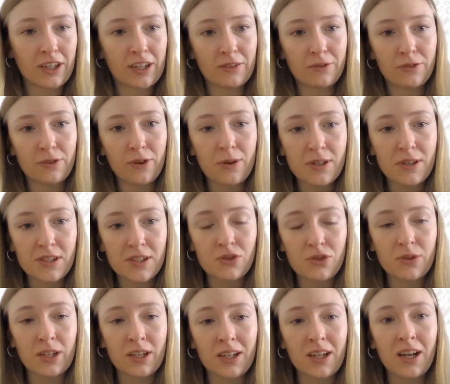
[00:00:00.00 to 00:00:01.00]
and
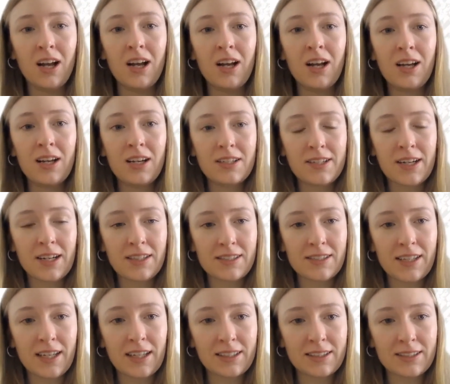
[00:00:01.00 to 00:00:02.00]
forestry,
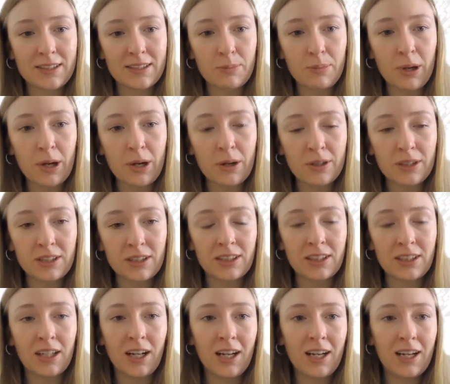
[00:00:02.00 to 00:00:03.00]
textile and
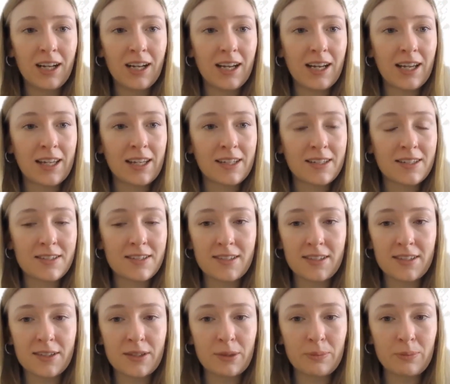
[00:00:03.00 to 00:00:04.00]
apparel, and
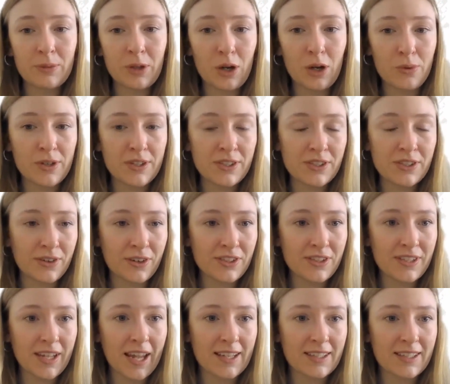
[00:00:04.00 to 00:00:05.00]

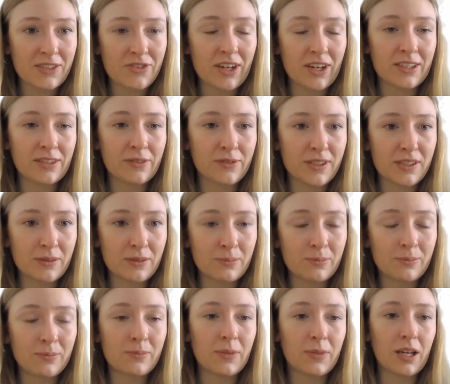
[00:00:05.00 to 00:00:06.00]
resource
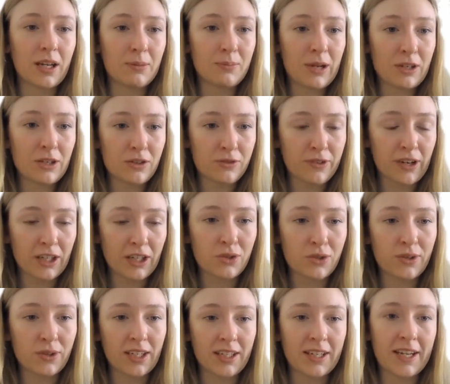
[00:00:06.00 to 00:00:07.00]
extractivism,
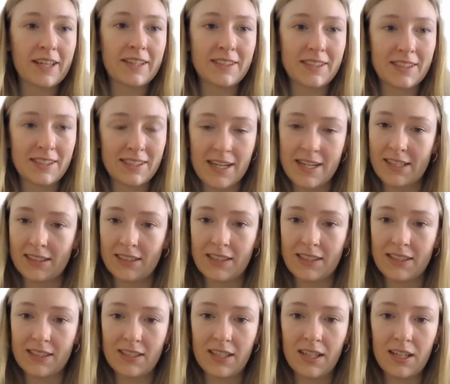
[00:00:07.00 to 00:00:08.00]
manufacturing and
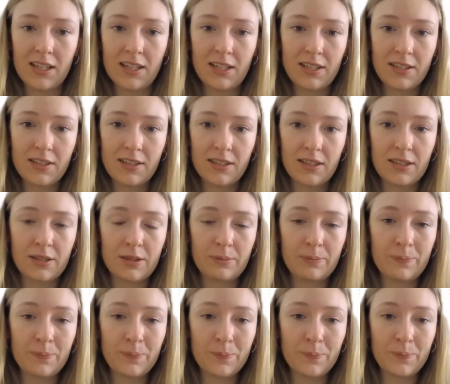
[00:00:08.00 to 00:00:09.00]
sales.
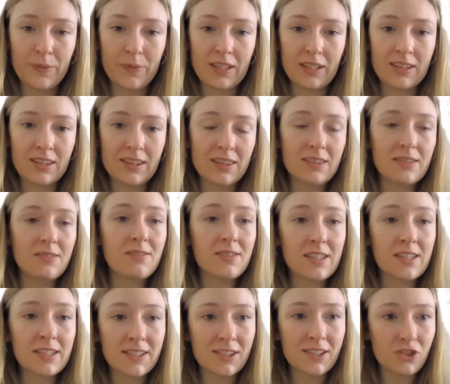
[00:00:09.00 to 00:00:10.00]
And
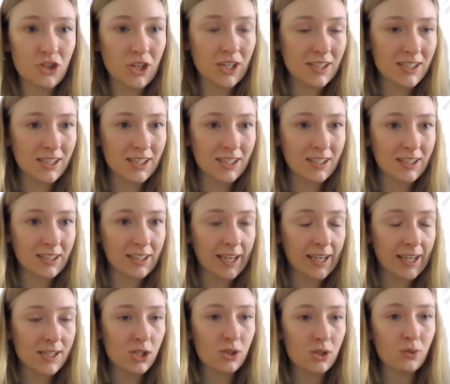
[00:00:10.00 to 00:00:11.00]
this is just an
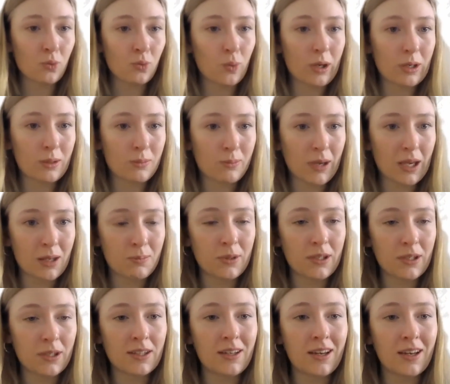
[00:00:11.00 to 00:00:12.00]
indication what may
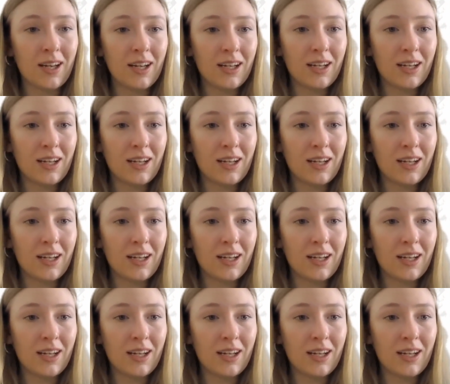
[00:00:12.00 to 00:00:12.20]
be